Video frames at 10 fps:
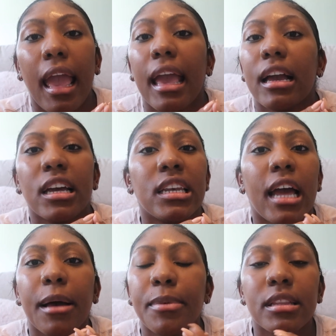and could
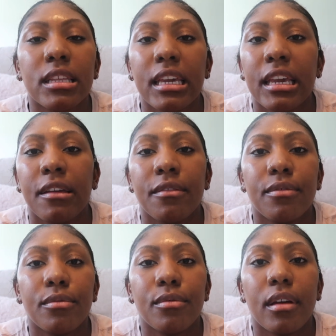not believe
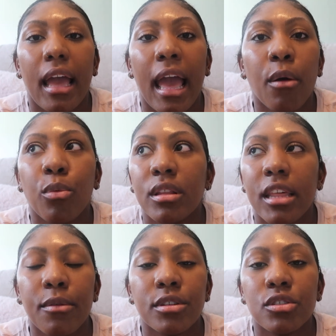at what
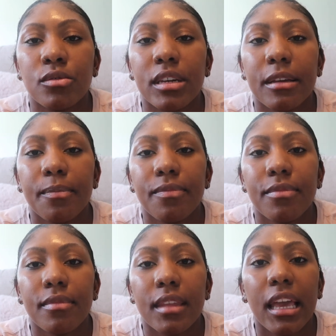they were doing.
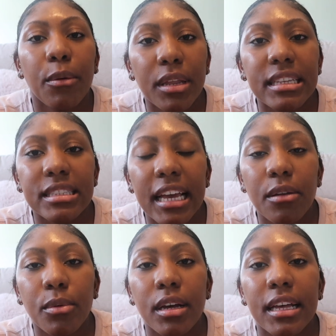And what he
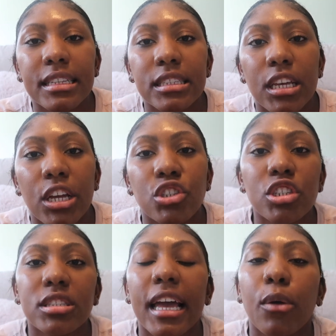said was,
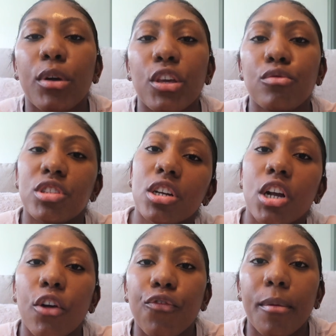just like when you took
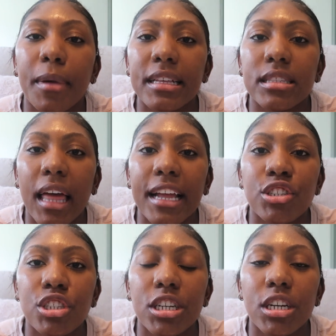her from us
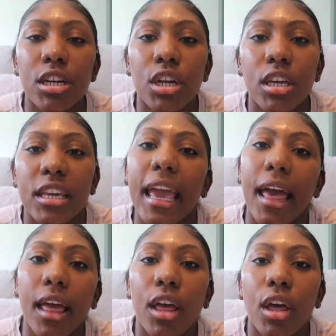last year,
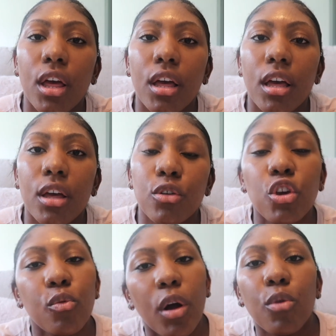yeah,
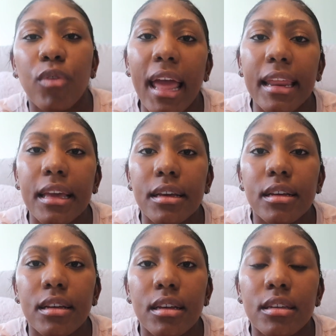you weren't ready,
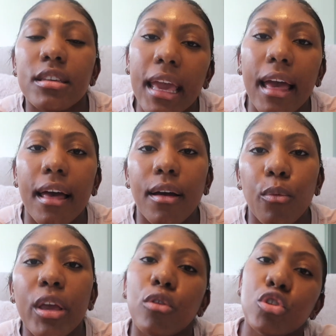yeah,
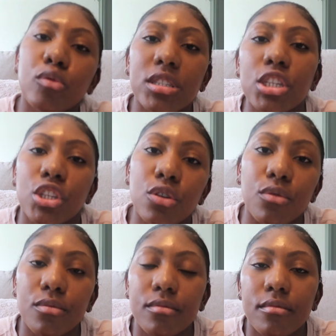we gonna do it to you.